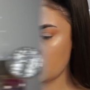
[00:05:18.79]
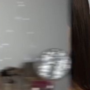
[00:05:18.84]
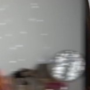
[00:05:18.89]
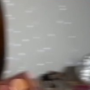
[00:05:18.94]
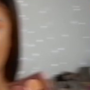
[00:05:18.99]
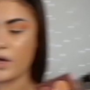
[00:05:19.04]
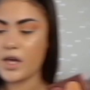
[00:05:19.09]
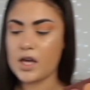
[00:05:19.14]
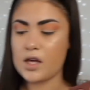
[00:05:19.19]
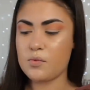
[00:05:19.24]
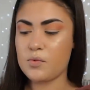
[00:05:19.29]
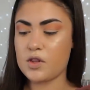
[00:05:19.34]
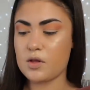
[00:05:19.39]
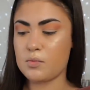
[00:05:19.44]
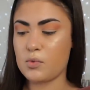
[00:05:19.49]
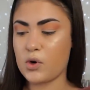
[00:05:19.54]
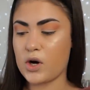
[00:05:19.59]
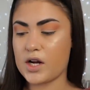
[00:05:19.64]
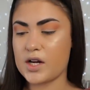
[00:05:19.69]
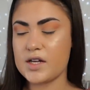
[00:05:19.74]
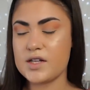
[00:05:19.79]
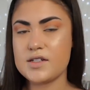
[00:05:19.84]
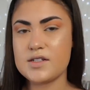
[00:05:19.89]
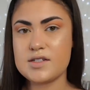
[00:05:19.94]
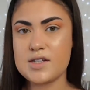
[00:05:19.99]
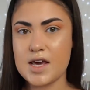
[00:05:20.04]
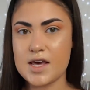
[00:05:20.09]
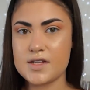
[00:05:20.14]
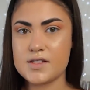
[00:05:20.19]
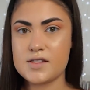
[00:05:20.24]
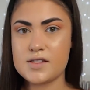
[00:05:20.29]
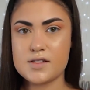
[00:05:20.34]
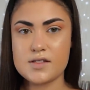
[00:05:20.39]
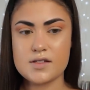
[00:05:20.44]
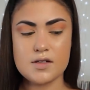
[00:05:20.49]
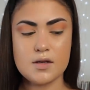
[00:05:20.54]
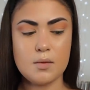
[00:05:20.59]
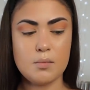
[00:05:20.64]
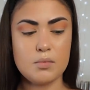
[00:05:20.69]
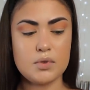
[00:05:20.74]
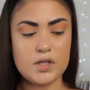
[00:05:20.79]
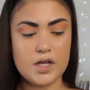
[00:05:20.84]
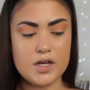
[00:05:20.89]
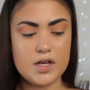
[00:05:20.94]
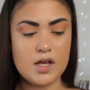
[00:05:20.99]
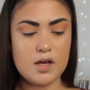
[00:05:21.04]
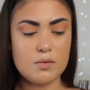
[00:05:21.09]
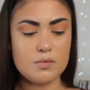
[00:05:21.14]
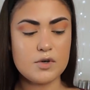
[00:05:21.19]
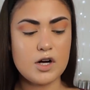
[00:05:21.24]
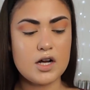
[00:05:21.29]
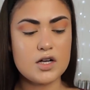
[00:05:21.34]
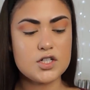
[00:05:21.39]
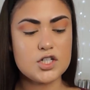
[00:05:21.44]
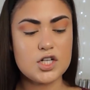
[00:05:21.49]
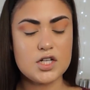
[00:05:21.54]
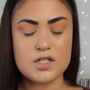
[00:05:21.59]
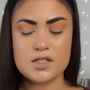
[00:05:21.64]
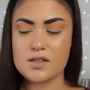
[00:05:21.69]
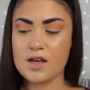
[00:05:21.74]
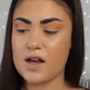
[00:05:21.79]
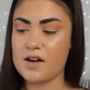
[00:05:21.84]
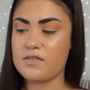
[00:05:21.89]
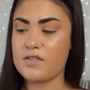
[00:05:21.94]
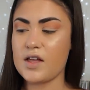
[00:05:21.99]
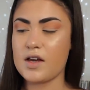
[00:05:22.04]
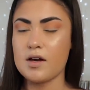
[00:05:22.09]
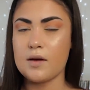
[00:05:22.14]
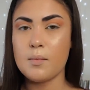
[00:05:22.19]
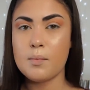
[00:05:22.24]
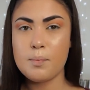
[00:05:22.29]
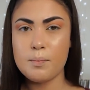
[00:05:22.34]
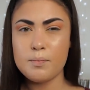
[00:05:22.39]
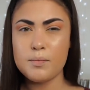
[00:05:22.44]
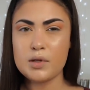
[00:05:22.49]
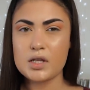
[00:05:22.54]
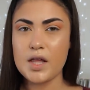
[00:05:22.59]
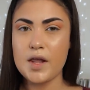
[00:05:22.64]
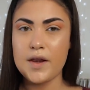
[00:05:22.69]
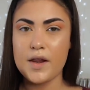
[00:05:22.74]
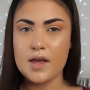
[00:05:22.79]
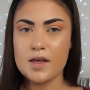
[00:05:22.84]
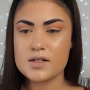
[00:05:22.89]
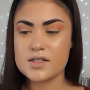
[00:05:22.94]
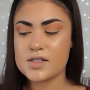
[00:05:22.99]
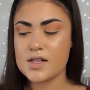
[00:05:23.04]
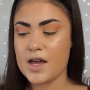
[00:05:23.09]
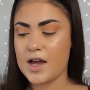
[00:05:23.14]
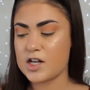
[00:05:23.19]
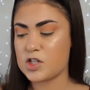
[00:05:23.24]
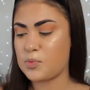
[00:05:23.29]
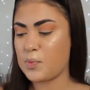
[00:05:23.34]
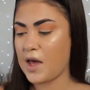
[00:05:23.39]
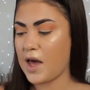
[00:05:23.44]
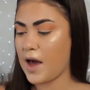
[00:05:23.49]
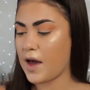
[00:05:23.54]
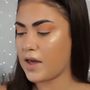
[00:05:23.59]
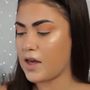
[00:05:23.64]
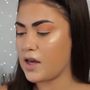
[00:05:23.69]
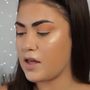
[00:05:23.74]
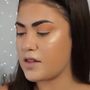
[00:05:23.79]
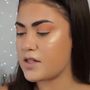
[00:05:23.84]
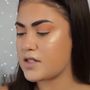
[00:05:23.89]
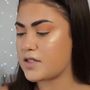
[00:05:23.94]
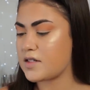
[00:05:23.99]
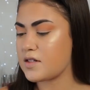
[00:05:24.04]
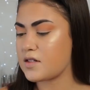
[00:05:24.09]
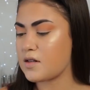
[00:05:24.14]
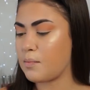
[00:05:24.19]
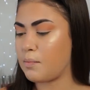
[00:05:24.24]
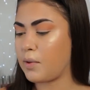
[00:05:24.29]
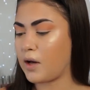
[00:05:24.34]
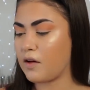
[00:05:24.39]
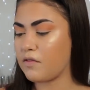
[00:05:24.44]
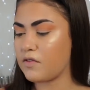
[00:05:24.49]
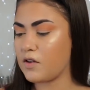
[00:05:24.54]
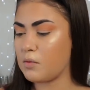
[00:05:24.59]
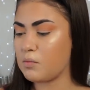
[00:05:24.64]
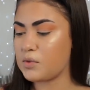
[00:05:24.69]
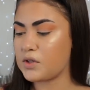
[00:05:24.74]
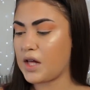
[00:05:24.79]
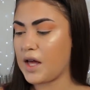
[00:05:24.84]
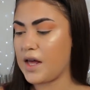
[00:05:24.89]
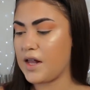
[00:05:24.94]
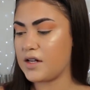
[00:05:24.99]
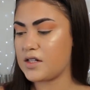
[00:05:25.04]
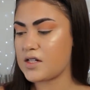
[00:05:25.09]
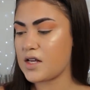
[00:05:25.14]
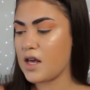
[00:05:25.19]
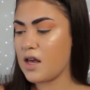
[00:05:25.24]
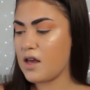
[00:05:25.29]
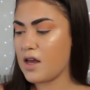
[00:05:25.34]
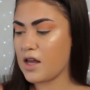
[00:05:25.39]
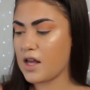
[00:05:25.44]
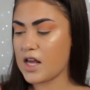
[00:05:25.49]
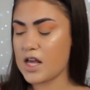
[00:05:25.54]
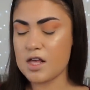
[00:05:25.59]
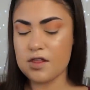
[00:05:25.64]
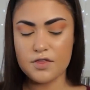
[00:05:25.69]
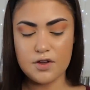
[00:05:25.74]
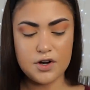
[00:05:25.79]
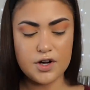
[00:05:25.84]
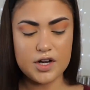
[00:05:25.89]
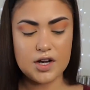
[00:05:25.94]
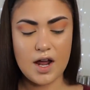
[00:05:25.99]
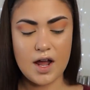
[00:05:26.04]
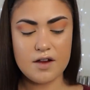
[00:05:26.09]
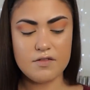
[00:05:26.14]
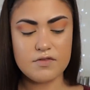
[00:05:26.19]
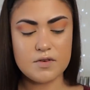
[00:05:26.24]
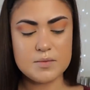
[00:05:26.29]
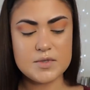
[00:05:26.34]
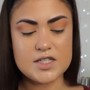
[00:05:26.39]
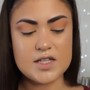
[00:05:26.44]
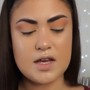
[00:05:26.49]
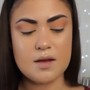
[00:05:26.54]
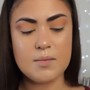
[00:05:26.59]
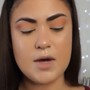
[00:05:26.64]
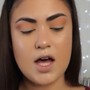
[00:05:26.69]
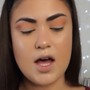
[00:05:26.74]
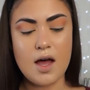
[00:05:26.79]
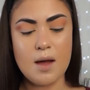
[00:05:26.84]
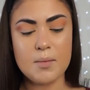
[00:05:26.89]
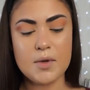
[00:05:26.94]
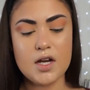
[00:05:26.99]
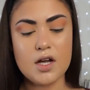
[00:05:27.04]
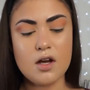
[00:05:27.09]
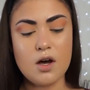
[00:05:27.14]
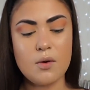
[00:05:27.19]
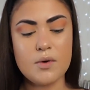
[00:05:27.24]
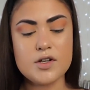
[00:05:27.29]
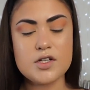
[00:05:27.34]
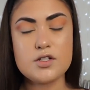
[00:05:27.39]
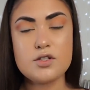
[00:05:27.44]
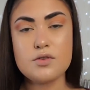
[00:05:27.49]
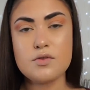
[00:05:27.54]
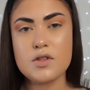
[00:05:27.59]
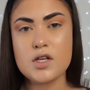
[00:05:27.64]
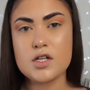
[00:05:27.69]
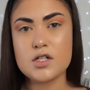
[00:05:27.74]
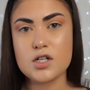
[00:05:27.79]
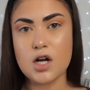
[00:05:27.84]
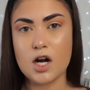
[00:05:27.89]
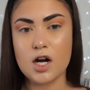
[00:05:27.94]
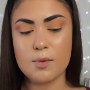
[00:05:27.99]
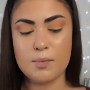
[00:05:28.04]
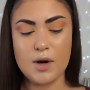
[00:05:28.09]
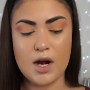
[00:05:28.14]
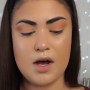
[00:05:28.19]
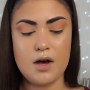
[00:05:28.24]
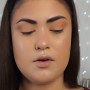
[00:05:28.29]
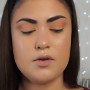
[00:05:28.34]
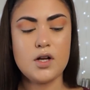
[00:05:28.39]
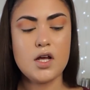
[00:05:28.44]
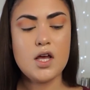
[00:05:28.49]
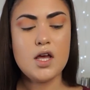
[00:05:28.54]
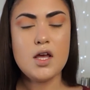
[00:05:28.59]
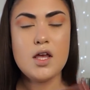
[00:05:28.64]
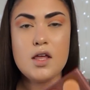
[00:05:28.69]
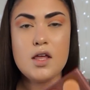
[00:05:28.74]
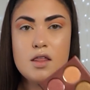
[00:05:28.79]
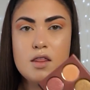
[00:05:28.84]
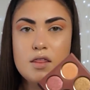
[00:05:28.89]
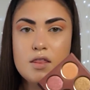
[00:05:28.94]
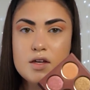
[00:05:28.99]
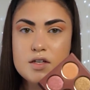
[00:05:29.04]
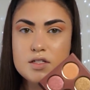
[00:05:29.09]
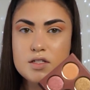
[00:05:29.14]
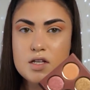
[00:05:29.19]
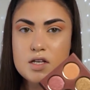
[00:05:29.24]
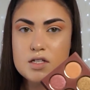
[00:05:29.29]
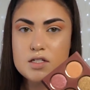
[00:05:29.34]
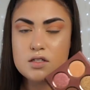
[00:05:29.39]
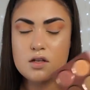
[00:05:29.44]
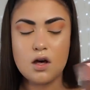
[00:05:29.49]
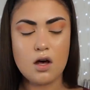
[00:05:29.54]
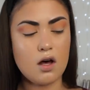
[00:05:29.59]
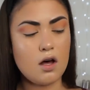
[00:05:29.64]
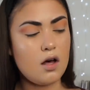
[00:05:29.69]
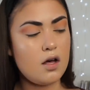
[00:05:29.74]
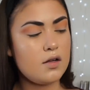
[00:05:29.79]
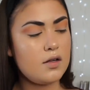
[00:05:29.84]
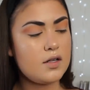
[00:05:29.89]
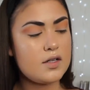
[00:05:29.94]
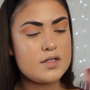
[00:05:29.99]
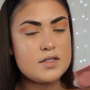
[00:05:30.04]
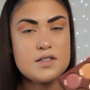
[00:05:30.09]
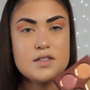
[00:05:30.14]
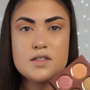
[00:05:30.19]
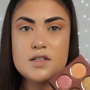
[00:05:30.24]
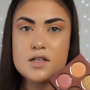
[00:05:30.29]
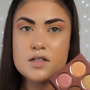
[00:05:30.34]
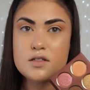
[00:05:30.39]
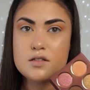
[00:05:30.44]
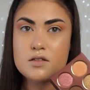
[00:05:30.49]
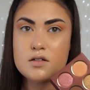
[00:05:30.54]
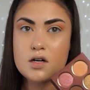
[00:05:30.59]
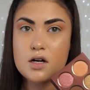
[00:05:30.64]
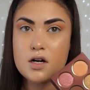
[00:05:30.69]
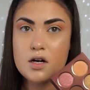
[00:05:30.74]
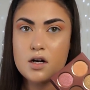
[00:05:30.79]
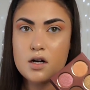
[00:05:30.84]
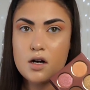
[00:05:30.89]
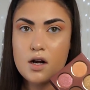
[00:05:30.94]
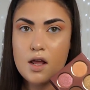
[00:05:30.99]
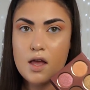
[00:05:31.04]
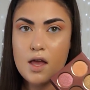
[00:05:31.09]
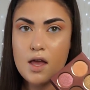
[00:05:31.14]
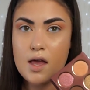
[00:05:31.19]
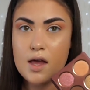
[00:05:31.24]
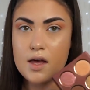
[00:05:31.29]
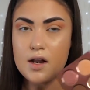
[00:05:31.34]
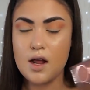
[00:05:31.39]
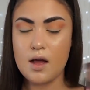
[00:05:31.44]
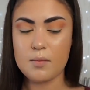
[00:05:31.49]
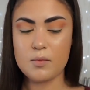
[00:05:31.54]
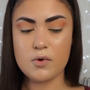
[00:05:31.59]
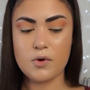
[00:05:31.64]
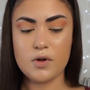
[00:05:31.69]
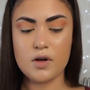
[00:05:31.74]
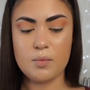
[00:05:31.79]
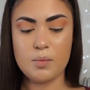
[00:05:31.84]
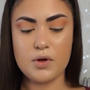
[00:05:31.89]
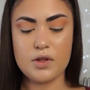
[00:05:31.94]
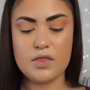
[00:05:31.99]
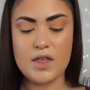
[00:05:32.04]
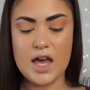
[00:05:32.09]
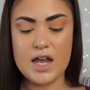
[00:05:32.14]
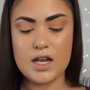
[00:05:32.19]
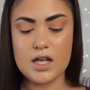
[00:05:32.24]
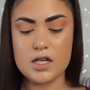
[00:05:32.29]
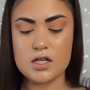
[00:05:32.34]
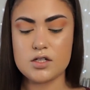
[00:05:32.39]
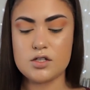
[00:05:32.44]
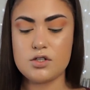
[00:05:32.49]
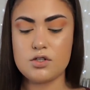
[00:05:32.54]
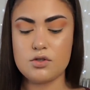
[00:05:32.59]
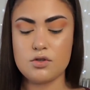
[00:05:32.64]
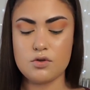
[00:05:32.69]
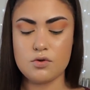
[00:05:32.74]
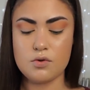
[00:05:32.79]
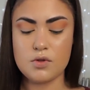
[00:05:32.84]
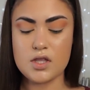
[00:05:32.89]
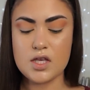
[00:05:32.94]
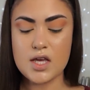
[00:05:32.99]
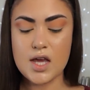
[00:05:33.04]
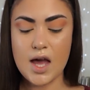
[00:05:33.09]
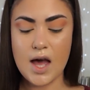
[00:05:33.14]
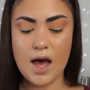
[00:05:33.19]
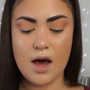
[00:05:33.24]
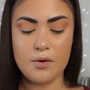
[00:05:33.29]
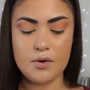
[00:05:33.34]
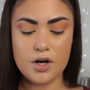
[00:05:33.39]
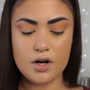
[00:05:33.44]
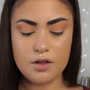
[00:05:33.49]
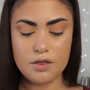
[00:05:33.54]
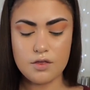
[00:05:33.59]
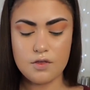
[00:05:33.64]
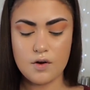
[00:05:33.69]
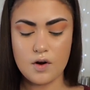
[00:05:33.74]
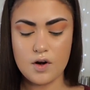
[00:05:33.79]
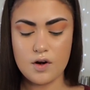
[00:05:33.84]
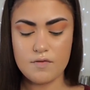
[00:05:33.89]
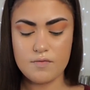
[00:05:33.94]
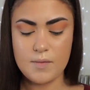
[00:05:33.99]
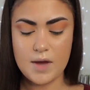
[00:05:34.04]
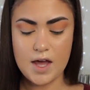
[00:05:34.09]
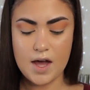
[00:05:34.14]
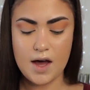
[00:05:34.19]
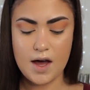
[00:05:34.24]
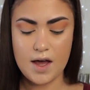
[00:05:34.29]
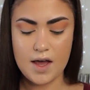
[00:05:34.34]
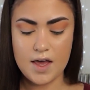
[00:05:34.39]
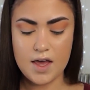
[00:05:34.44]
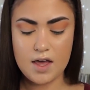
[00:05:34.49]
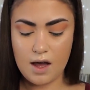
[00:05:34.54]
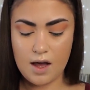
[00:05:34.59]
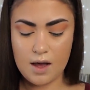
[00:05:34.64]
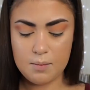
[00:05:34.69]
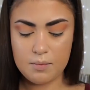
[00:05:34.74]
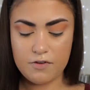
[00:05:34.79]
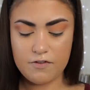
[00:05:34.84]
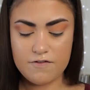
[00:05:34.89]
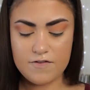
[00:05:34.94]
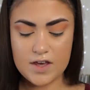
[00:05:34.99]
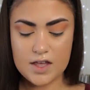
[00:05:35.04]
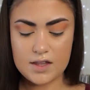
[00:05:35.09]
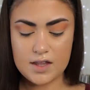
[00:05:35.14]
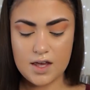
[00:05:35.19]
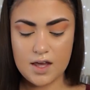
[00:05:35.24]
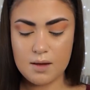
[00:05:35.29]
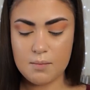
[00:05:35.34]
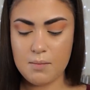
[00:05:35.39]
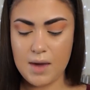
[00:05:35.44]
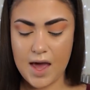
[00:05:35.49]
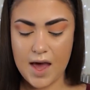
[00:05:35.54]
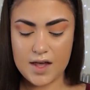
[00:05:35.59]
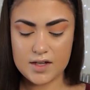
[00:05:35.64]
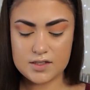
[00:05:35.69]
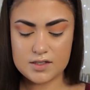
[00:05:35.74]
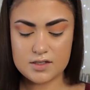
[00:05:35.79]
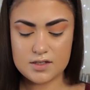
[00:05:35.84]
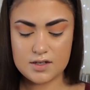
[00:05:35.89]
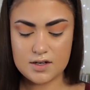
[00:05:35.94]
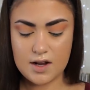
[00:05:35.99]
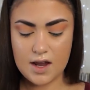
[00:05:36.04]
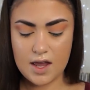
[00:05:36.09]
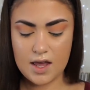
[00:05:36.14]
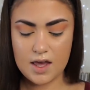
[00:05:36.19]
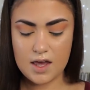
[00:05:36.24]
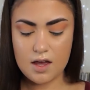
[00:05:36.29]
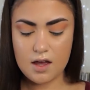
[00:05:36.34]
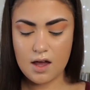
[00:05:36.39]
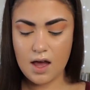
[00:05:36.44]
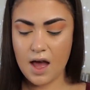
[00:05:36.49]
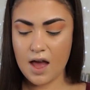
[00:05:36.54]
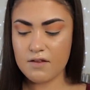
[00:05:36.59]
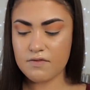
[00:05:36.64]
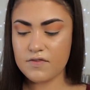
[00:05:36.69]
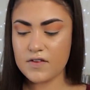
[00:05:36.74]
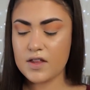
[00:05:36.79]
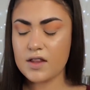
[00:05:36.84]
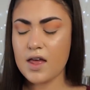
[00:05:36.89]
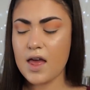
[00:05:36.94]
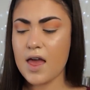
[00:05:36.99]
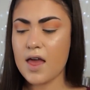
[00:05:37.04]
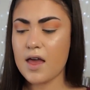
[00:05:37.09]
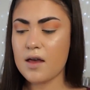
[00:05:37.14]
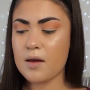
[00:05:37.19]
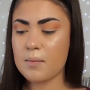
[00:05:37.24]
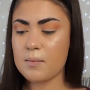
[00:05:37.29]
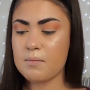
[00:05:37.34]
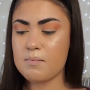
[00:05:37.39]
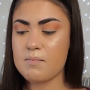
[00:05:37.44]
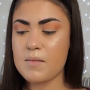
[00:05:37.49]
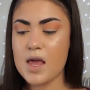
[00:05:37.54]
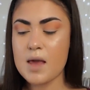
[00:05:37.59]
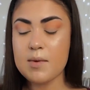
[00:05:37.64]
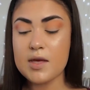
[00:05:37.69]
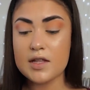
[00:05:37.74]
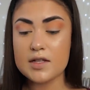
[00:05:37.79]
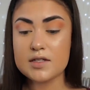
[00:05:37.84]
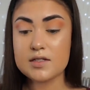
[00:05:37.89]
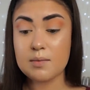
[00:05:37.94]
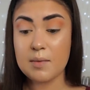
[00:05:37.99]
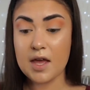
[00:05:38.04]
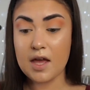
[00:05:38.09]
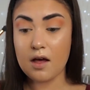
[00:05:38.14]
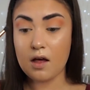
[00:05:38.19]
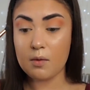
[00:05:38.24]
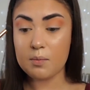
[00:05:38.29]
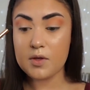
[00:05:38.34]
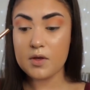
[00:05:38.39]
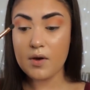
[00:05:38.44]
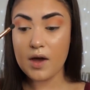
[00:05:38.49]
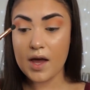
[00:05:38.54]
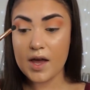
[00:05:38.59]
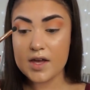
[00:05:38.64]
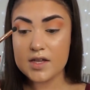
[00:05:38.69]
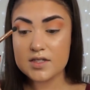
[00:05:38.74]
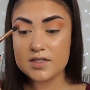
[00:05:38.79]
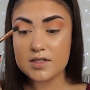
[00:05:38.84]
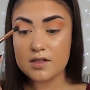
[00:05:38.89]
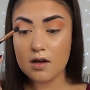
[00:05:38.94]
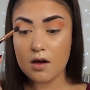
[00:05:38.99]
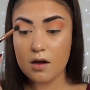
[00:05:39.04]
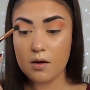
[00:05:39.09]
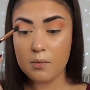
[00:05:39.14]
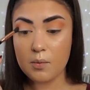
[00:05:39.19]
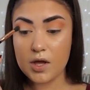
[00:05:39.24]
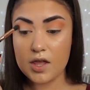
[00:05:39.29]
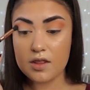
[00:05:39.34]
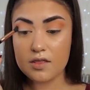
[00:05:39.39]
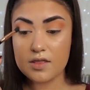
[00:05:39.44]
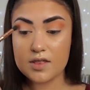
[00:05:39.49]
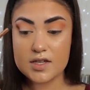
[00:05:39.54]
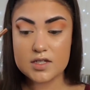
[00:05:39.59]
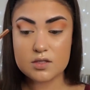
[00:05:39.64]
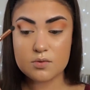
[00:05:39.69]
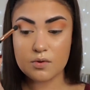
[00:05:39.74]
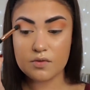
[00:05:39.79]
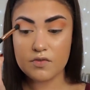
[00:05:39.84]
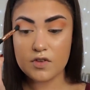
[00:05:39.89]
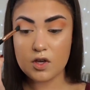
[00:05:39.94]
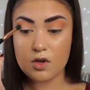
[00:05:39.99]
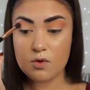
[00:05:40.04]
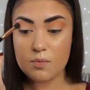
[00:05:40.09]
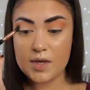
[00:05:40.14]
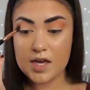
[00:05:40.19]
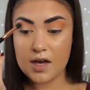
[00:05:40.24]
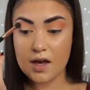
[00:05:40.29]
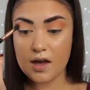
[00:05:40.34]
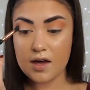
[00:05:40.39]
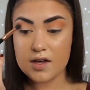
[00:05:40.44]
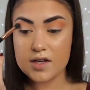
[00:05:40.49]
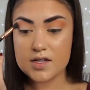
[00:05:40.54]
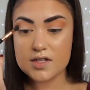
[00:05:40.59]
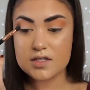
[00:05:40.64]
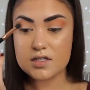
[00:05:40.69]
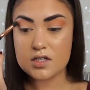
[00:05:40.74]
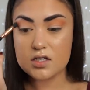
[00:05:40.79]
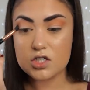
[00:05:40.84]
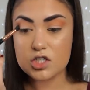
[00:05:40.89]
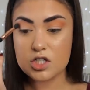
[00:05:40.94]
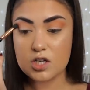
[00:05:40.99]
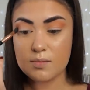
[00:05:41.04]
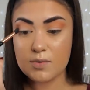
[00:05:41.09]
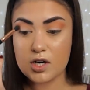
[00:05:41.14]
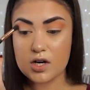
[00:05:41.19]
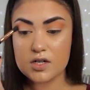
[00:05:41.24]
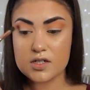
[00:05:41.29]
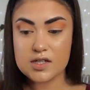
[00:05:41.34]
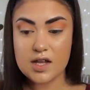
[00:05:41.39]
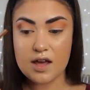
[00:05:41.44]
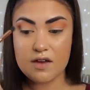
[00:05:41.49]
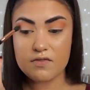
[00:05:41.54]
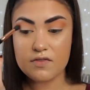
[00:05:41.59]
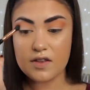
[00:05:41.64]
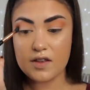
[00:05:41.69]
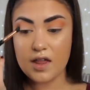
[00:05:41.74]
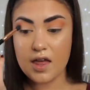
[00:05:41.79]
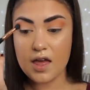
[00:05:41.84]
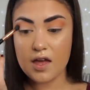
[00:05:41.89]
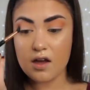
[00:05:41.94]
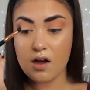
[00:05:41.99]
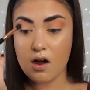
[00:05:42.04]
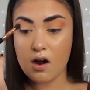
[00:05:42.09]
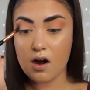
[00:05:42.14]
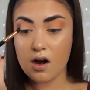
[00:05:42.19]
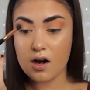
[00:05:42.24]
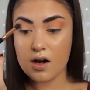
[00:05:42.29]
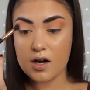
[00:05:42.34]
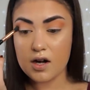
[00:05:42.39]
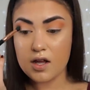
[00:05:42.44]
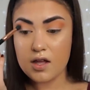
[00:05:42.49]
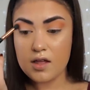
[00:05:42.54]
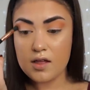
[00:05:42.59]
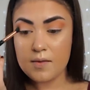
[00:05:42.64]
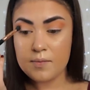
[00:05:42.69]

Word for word: Going in with a more condensed blending brush, it's kind of like a blending slash packing. This is a Buff and Blend E thirty-nine from Sigma. I'm going to go into the dark brown. This is called Sister, and I'm going to put that into the outer third of my eye. I'm feeling mattes today. I feel like maybe this might help you guys with this review because shimmers, I feel like, are